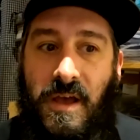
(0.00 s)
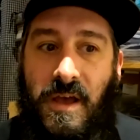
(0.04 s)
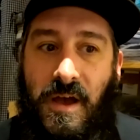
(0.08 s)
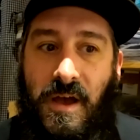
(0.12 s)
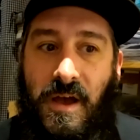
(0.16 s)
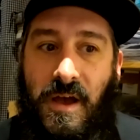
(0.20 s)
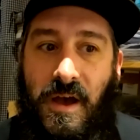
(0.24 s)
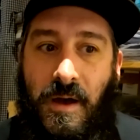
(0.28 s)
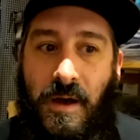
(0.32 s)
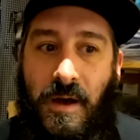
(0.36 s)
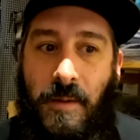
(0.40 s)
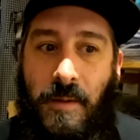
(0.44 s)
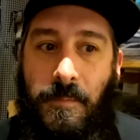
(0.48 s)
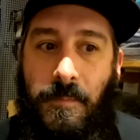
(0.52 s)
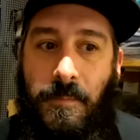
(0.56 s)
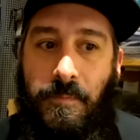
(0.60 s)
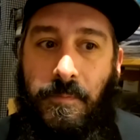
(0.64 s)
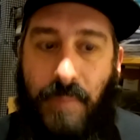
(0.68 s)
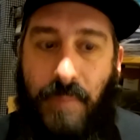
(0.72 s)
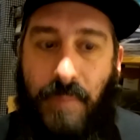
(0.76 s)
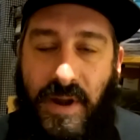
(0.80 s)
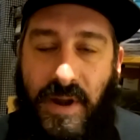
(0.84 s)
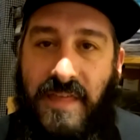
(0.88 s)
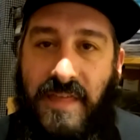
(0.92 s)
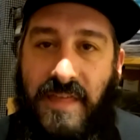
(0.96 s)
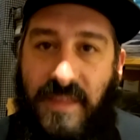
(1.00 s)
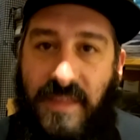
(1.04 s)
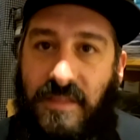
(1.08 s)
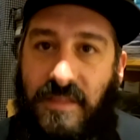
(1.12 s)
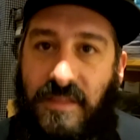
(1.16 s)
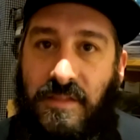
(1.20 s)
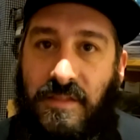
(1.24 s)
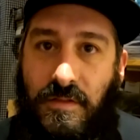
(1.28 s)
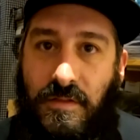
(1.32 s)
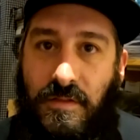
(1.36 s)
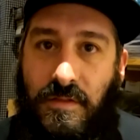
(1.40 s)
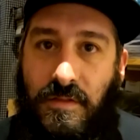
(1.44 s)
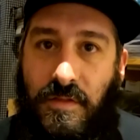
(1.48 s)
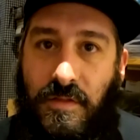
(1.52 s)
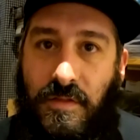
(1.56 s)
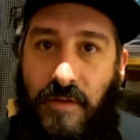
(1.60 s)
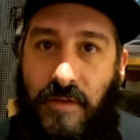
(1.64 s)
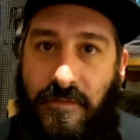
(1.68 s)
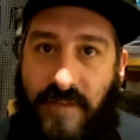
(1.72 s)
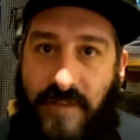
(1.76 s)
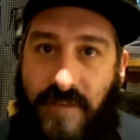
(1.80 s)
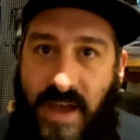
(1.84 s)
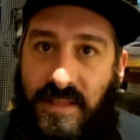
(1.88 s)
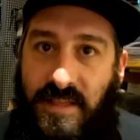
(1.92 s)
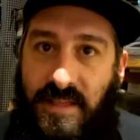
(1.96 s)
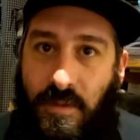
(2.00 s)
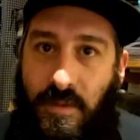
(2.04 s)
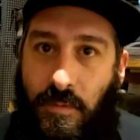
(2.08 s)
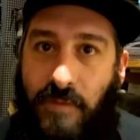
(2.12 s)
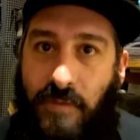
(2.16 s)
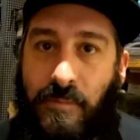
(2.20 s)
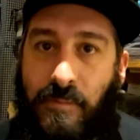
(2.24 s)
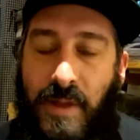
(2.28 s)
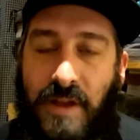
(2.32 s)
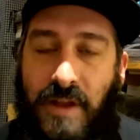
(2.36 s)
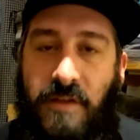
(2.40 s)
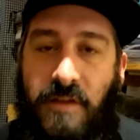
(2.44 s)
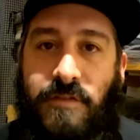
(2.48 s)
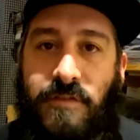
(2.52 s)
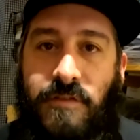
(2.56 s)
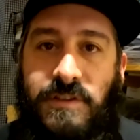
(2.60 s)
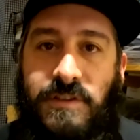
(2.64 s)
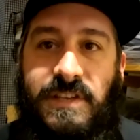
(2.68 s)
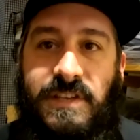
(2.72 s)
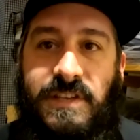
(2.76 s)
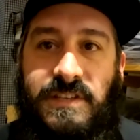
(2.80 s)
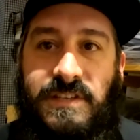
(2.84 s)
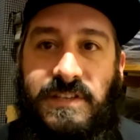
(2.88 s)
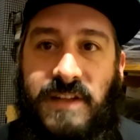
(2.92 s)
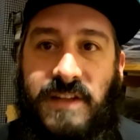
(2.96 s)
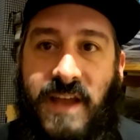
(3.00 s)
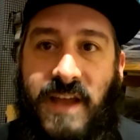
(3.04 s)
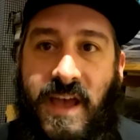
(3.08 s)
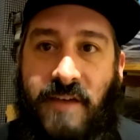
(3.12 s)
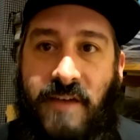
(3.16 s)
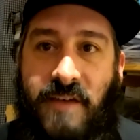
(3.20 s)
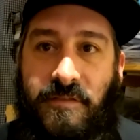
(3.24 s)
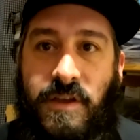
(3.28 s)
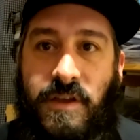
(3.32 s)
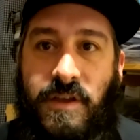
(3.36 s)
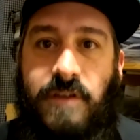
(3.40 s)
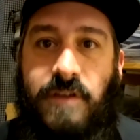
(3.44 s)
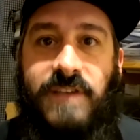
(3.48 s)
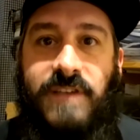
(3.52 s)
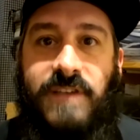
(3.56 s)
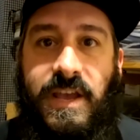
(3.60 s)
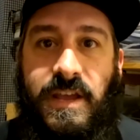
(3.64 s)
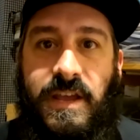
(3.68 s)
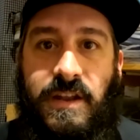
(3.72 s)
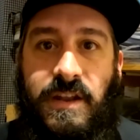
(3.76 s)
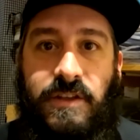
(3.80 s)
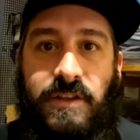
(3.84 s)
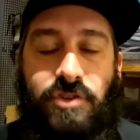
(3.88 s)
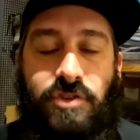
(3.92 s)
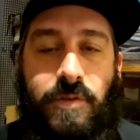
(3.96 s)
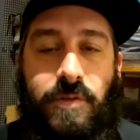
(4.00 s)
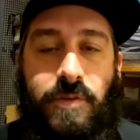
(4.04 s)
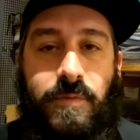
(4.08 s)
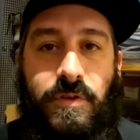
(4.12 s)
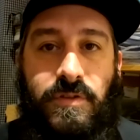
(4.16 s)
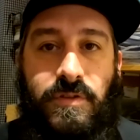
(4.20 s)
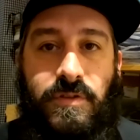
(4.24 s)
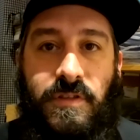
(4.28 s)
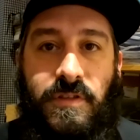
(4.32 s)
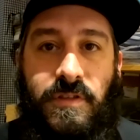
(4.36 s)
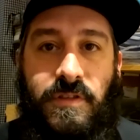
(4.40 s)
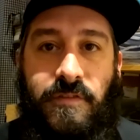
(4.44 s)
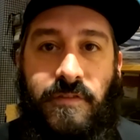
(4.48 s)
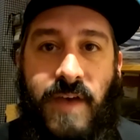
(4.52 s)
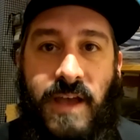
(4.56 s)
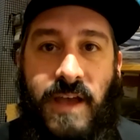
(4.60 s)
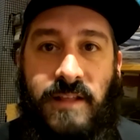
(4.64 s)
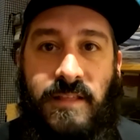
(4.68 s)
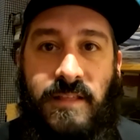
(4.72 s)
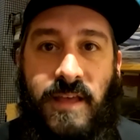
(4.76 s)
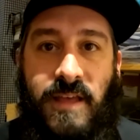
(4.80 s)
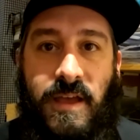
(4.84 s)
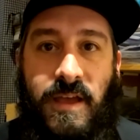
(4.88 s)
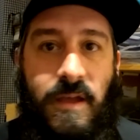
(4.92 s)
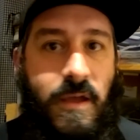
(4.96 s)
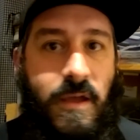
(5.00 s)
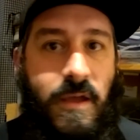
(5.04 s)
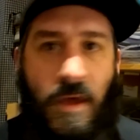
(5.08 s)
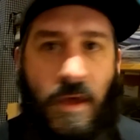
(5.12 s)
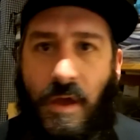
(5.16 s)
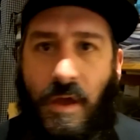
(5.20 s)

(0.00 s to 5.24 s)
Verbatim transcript: Um, but I think the fact that we've been here for six and a half years, I can attribute to the fact that